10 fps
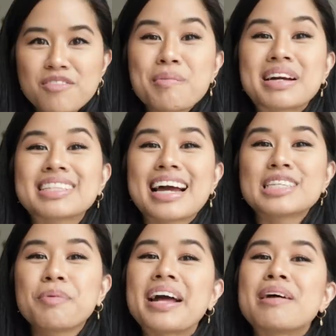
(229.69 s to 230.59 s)
For my
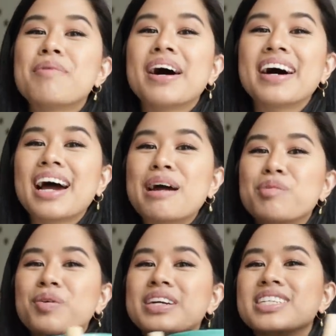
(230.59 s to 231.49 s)
last plant pot, I'm
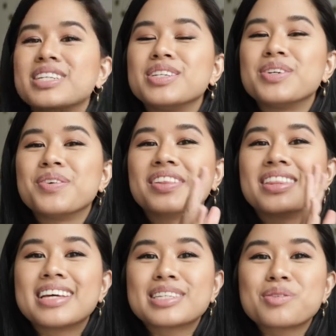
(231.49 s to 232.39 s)
going to do
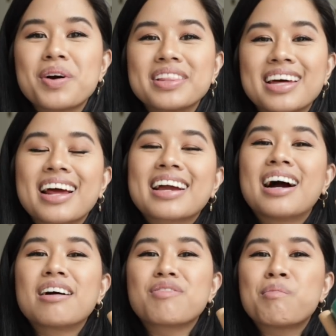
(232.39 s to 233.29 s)
this one that I
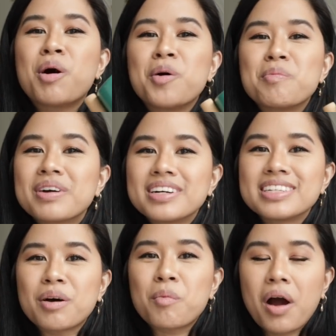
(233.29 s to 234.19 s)
got from
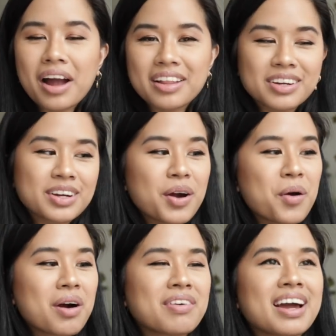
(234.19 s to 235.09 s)
HomeGoods a while ago.
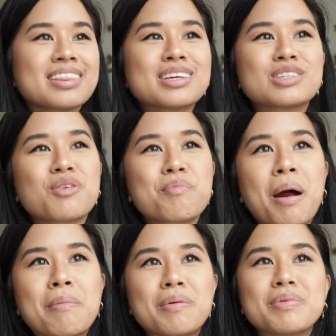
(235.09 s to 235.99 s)
I've had this for
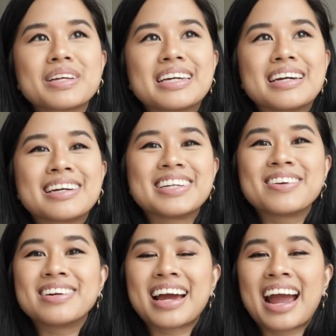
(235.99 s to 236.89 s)
probably a
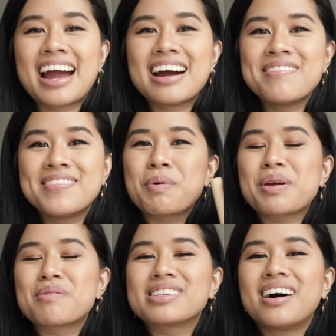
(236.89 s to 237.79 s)
year and a half, but
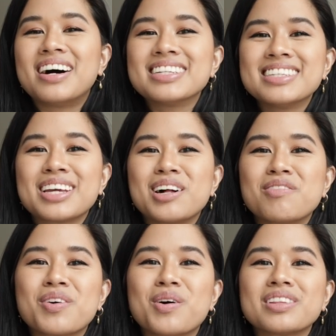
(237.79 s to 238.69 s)
it was on sale
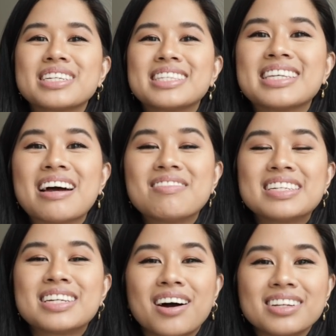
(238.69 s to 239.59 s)
for only
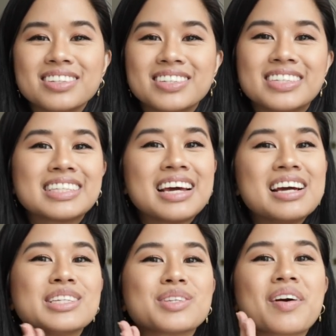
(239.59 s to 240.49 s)
seven dollars,
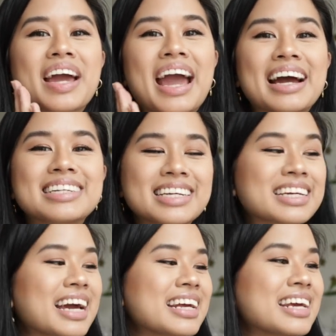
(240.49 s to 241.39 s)
so I had to
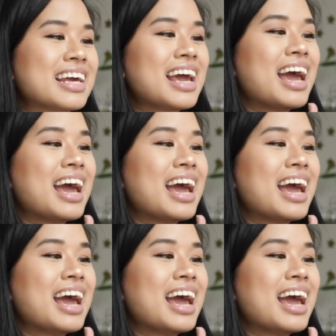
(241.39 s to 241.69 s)
get it.